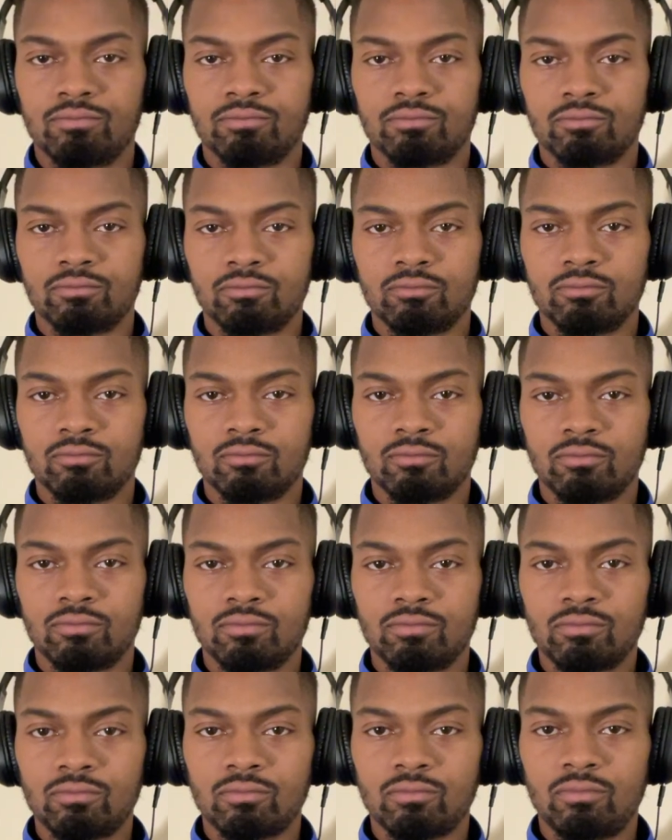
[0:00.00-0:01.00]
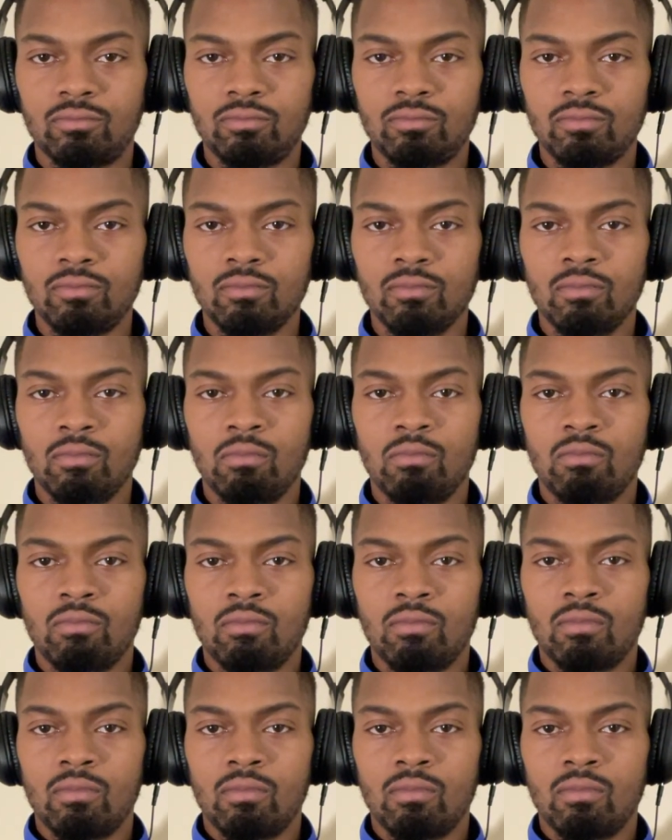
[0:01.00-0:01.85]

No one is speaking in this clip.